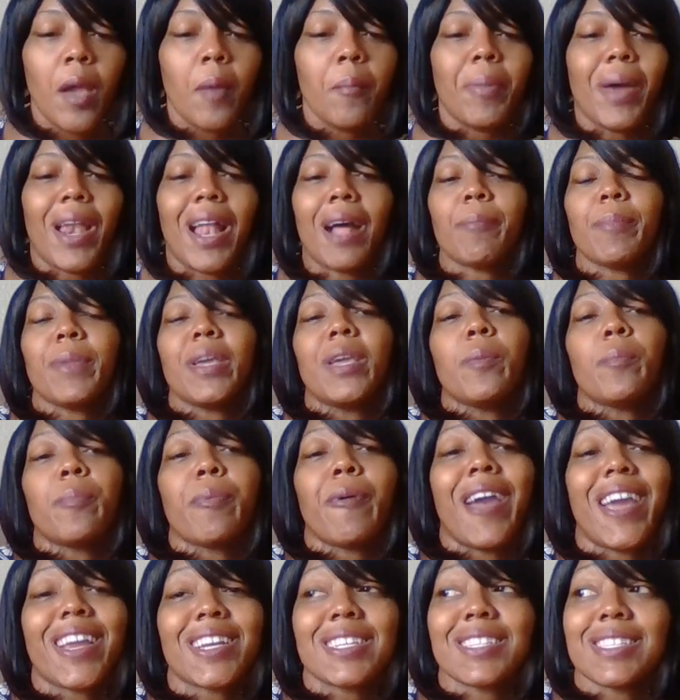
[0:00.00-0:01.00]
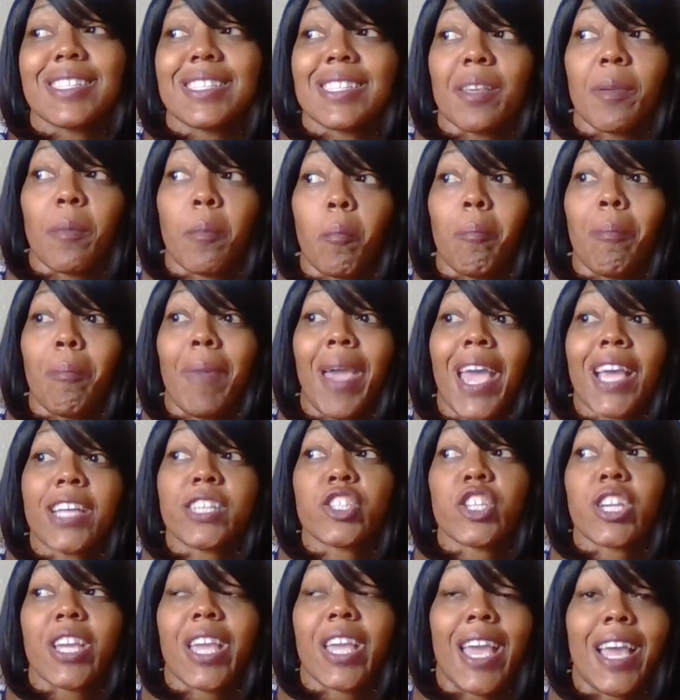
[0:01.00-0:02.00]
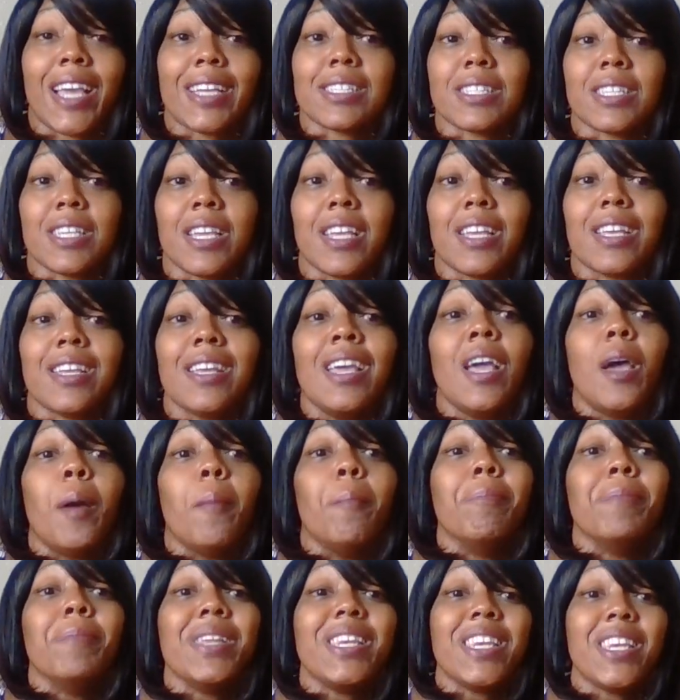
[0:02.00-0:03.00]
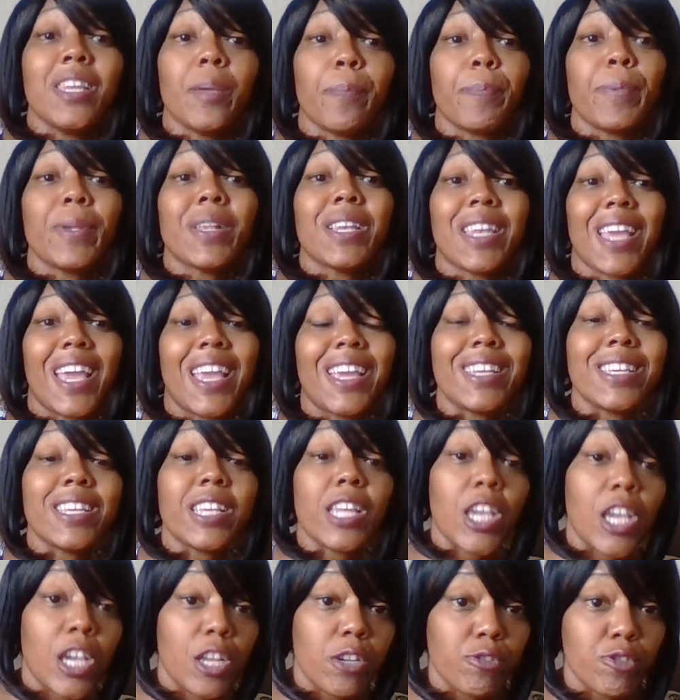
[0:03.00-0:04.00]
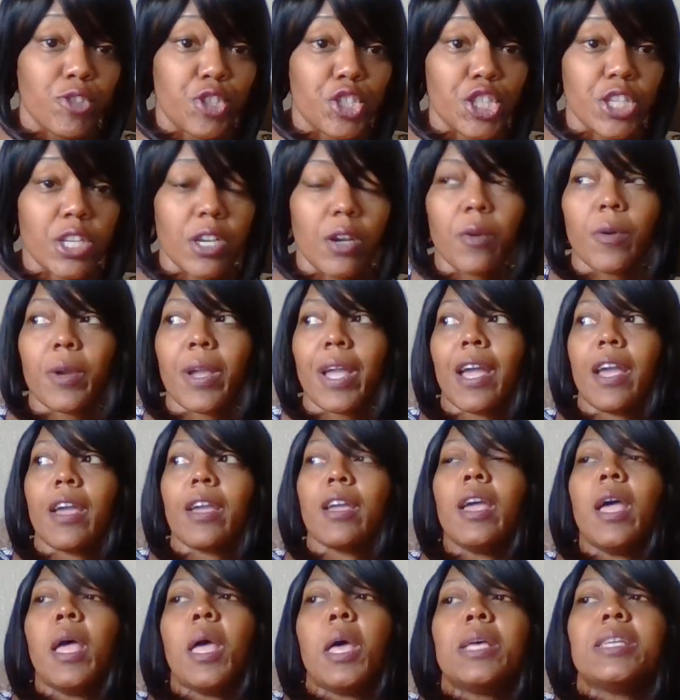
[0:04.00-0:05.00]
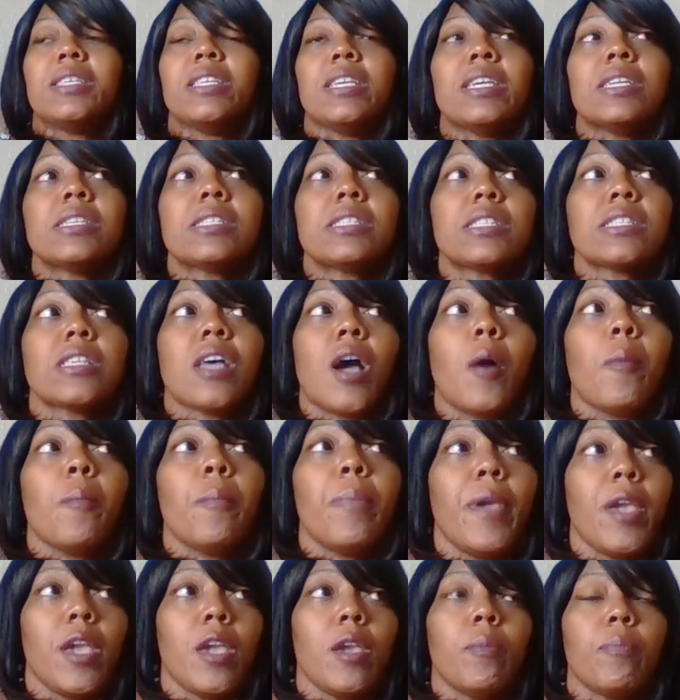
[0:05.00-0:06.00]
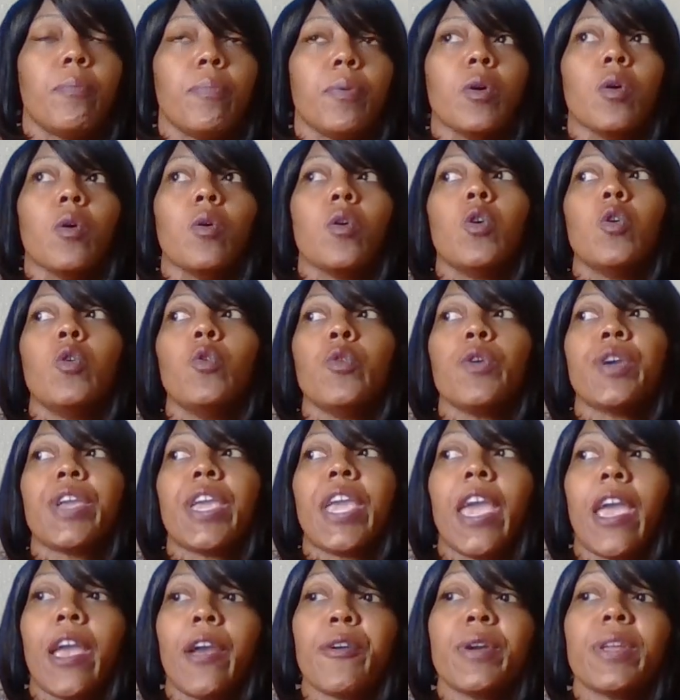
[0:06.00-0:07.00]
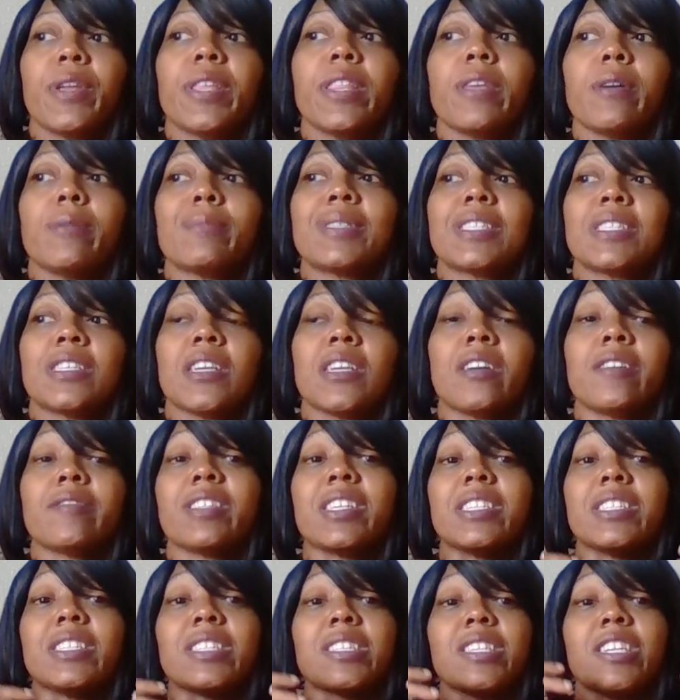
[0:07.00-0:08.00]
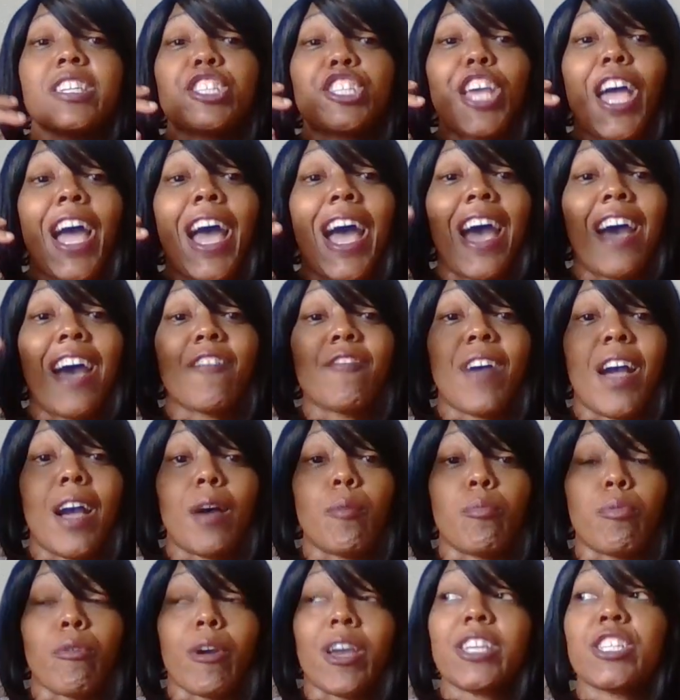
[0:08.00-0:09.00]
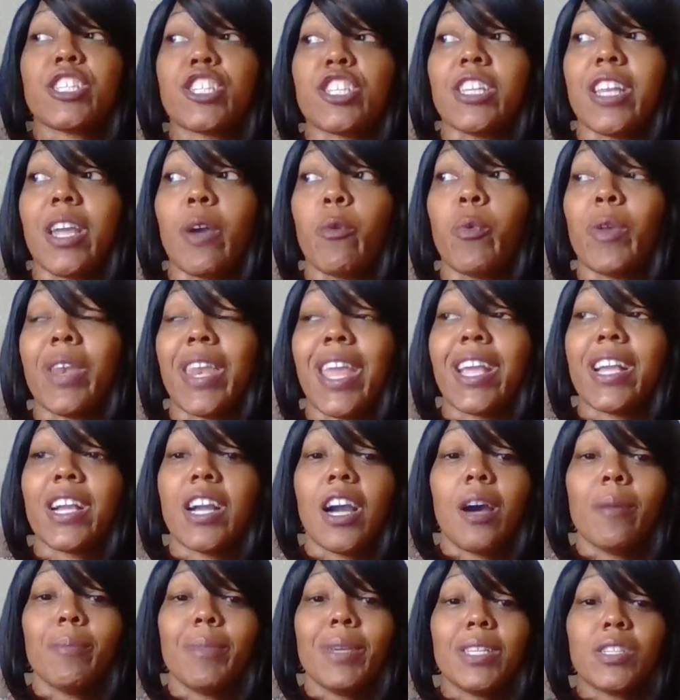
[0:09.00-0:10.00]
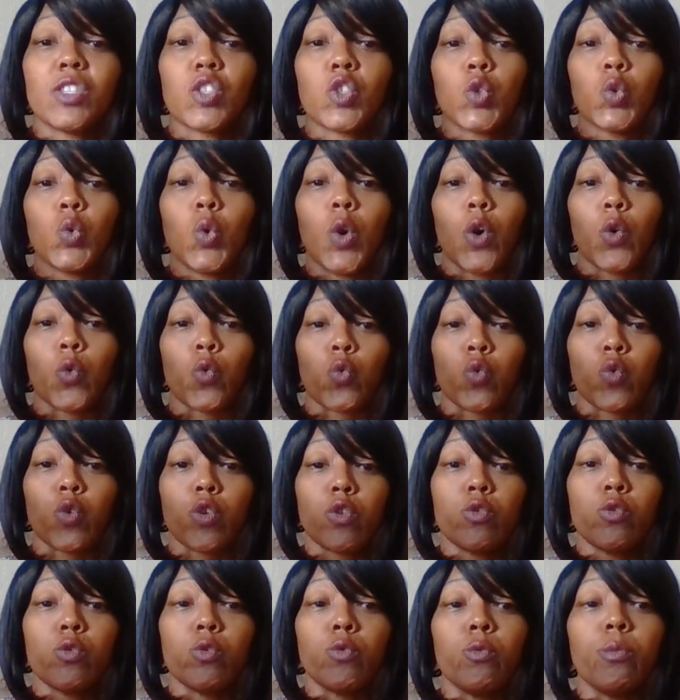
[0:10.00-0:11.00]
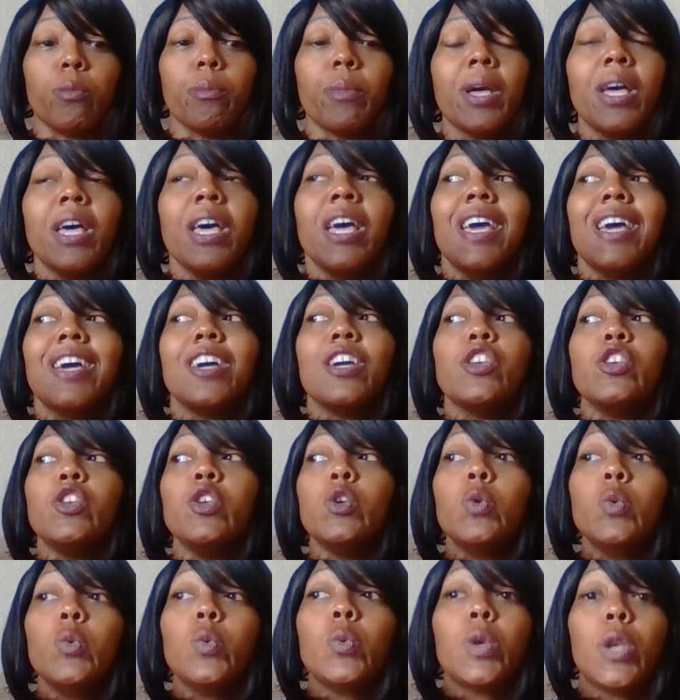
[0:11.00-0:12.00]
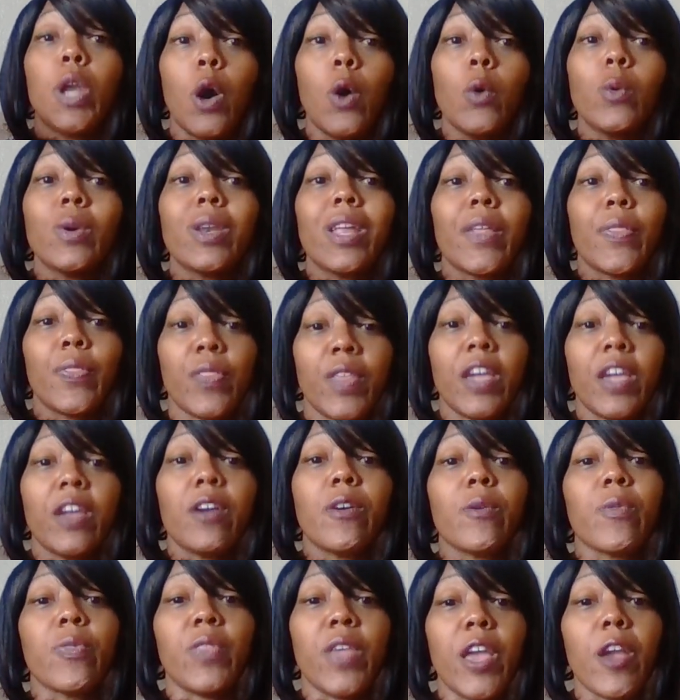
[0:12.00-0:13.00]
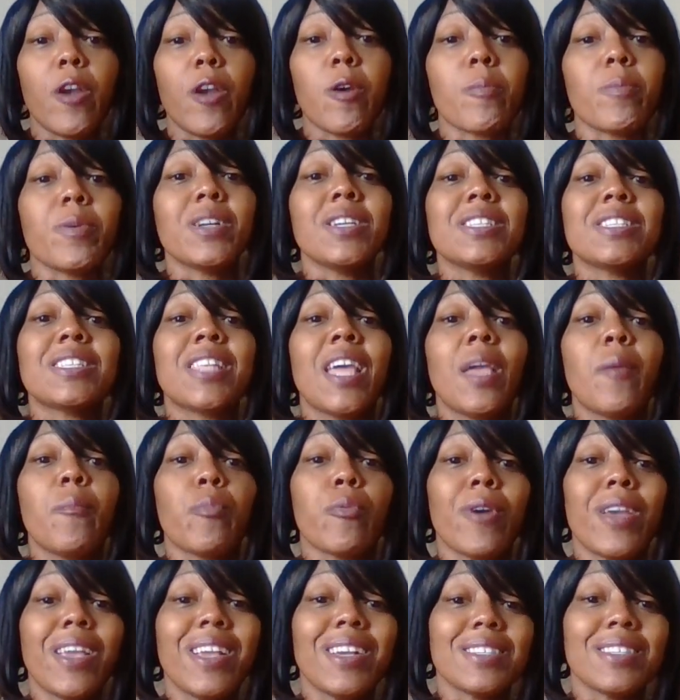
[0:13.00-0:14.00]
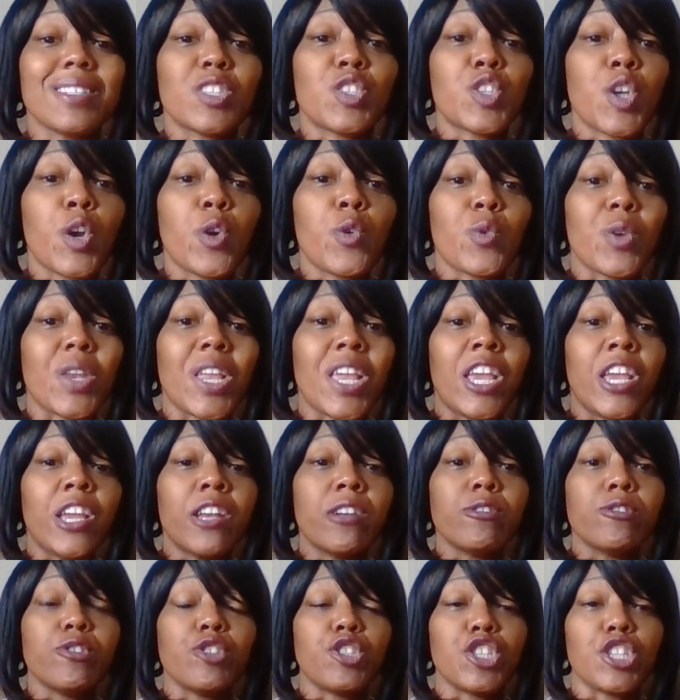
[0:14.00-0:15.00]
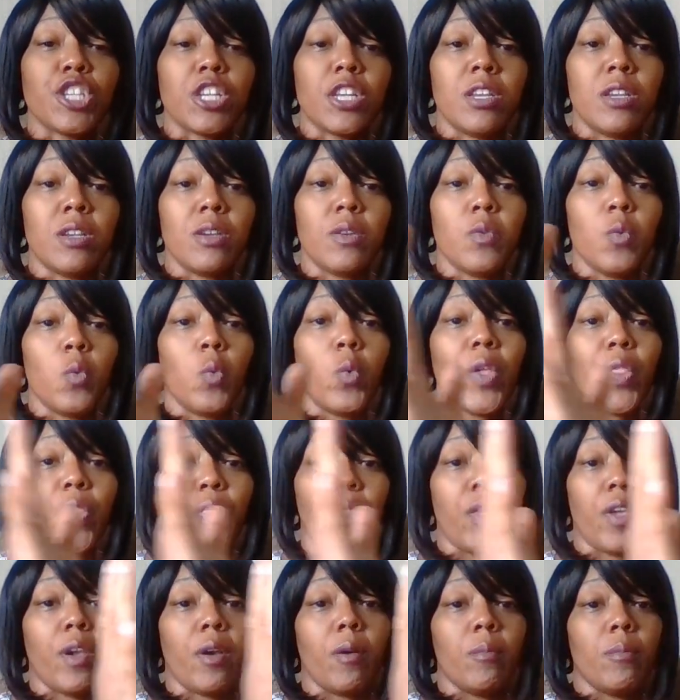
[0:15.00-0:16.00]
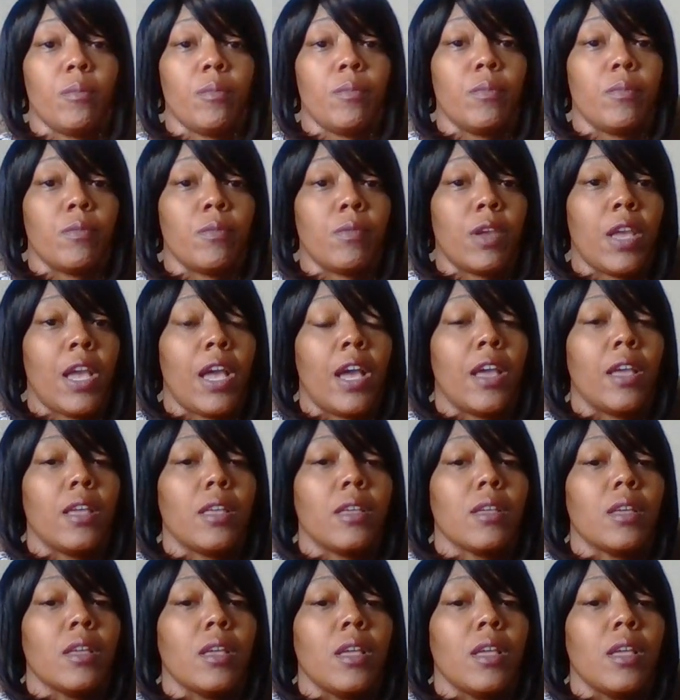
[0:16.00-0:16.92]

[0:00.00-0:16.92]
But I mean practicing magic as in manipulating energy, okay? It's some people who carry themselves at such high vibration that when they come into a room, you know that they're there because they bring a certain energy with them, okay?